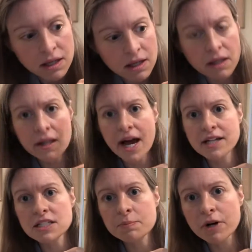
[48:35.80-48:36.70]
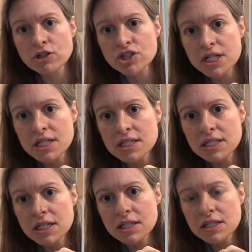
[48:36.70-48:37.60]
last purchase,
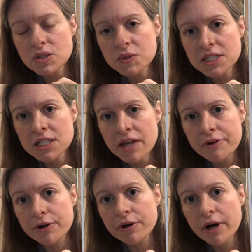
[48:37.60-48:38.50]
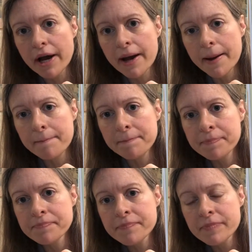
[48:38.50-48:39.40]
and this was another,
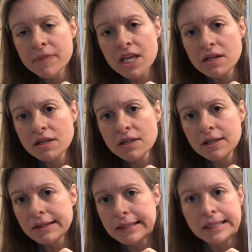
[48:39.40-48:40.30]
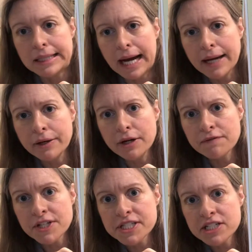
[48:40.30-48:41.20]
I don't know if
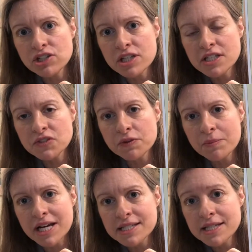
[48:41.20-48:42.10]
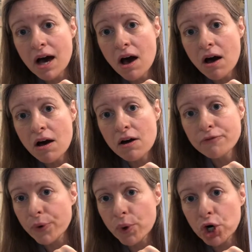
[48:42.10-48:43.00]
I'll stitch this for myself
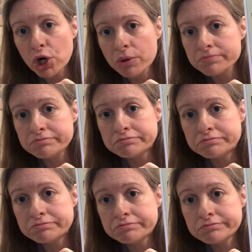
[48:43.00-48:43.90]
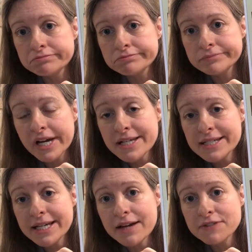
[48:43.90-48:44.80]
or as a
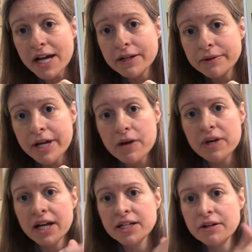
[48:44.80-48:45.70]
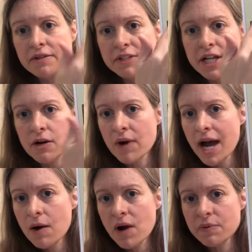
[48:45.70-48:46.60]
gift, I don't know, and I don't even know
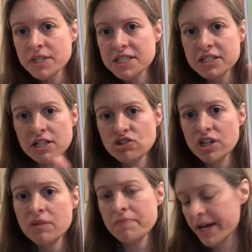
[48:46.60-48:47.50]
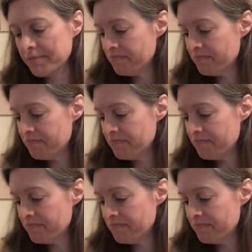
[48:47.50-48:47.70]
how I would stitch it, but